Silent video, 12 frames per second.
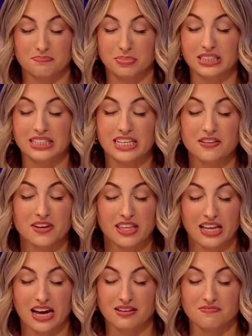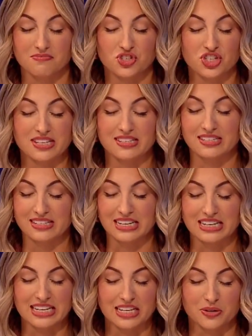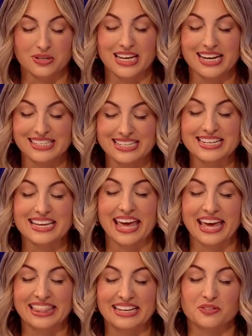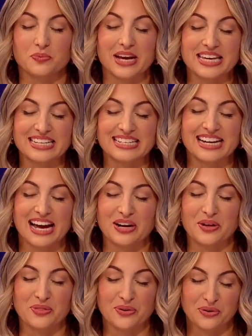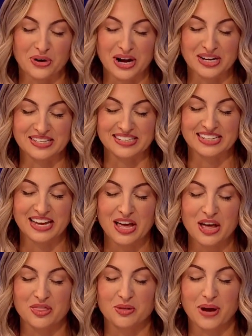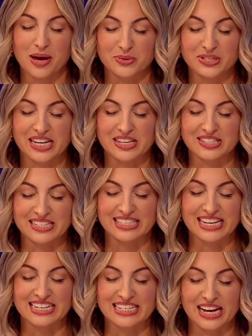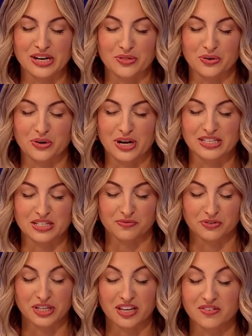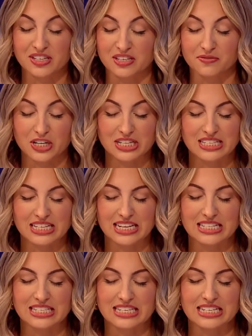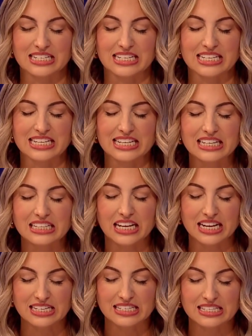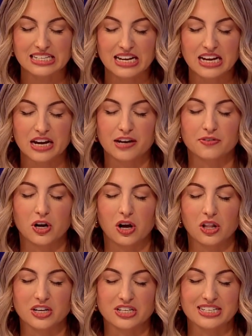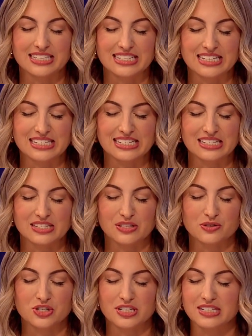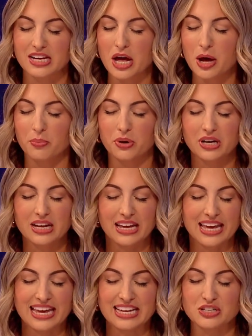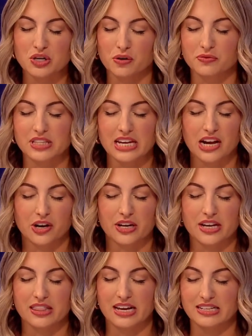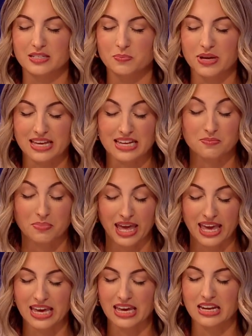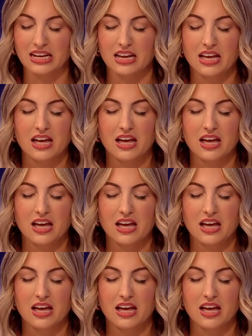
believing that Jesus can heal. Yes, he can. That's why he died on the cross. The Bible tells us that he died on the cross to forgive us of our sins and to heal us of all our diseases. So just put a hand over the area that is in pain.